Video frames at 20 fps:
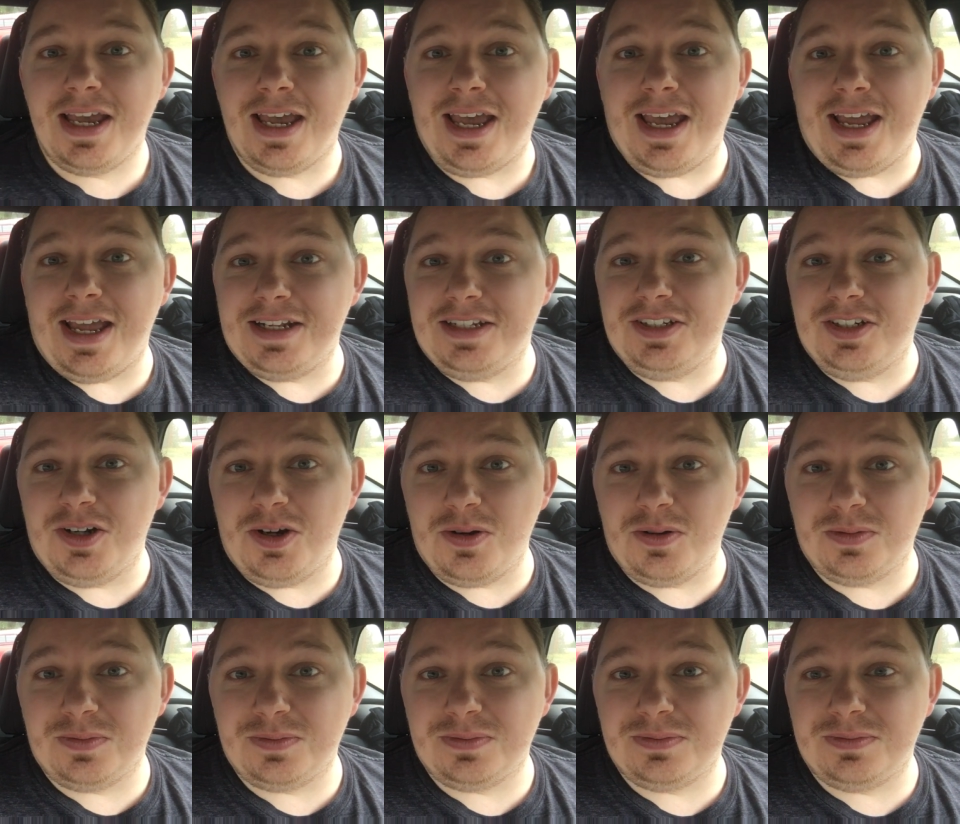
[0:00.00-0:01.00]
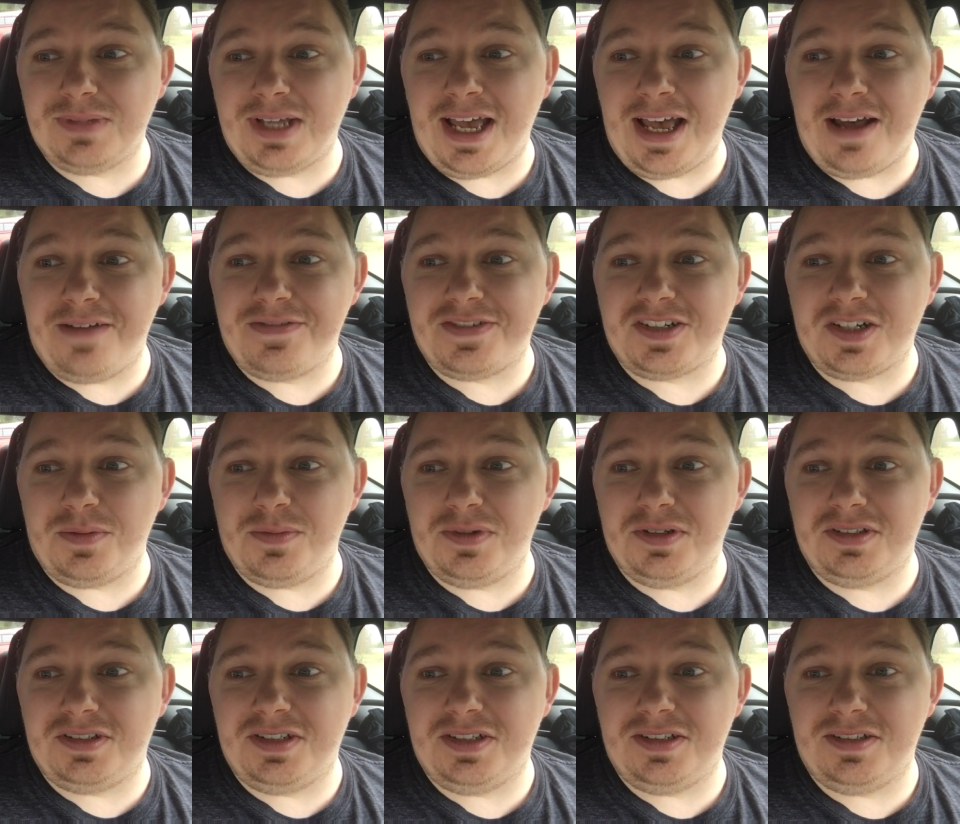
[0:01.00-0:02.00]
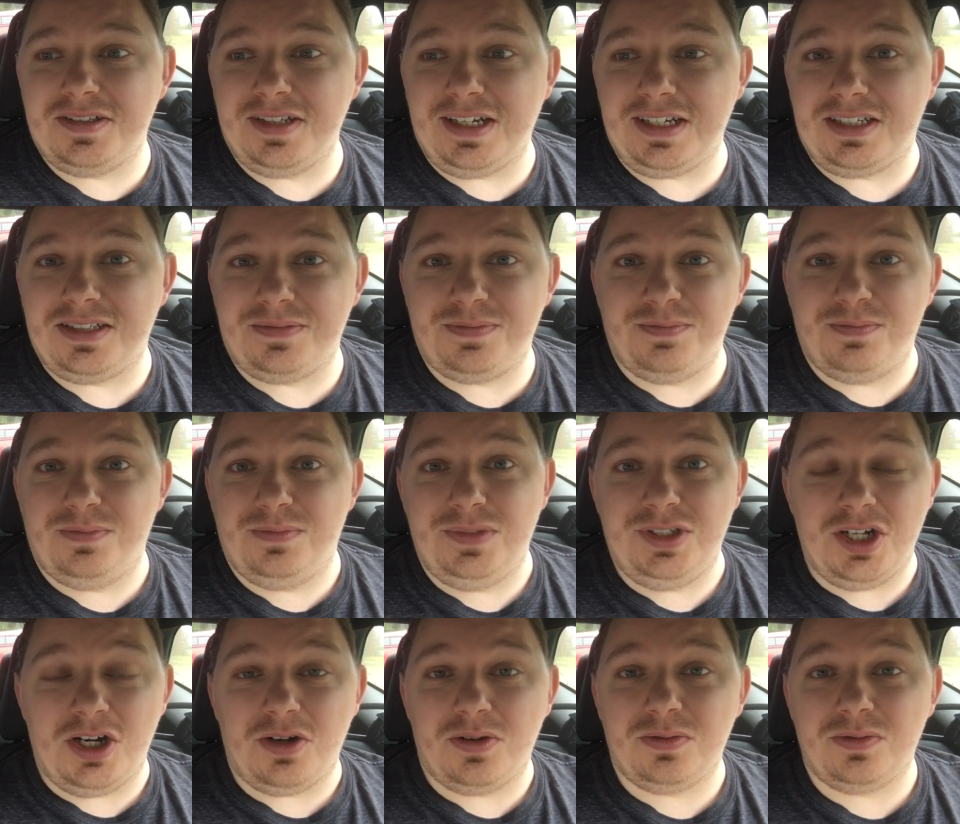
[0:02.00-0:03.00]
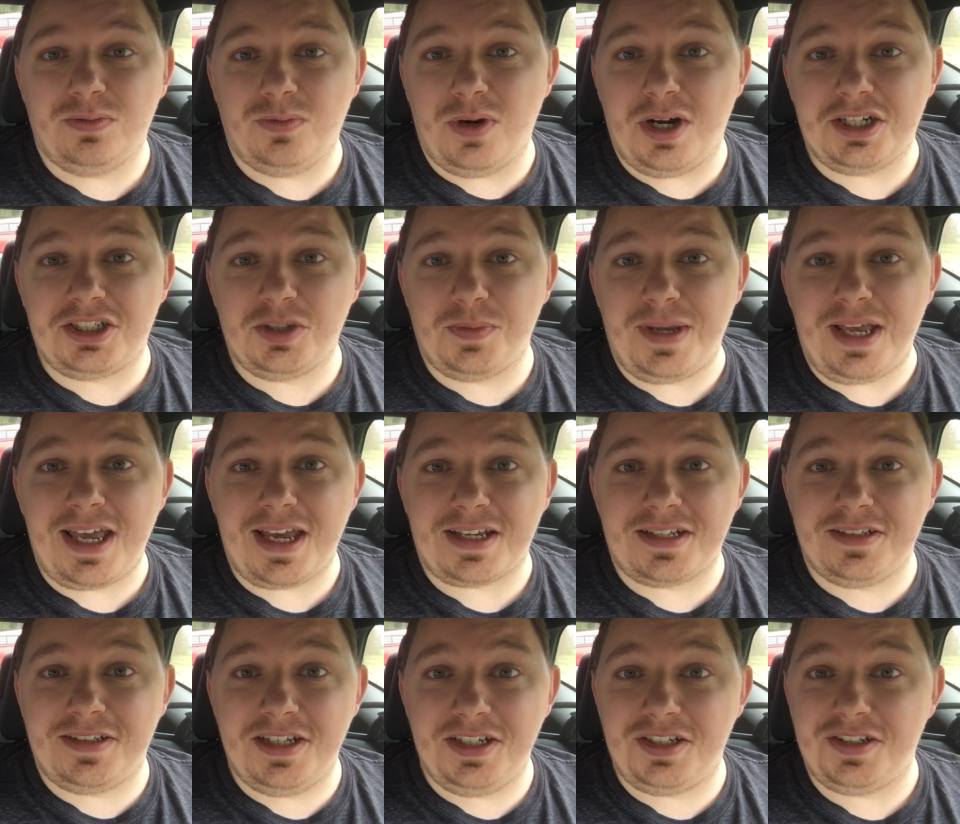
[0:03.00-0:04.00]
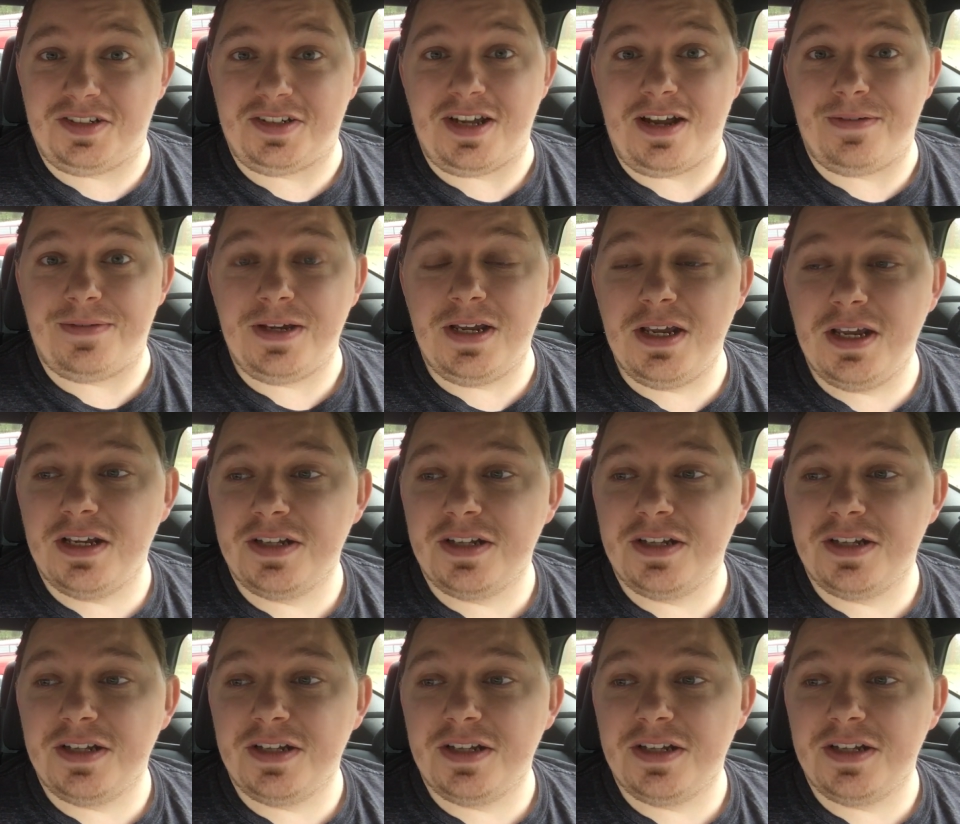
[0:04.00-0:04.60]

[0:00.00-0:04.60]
and you don't have someone to like you know, watch your back and teach you stuff.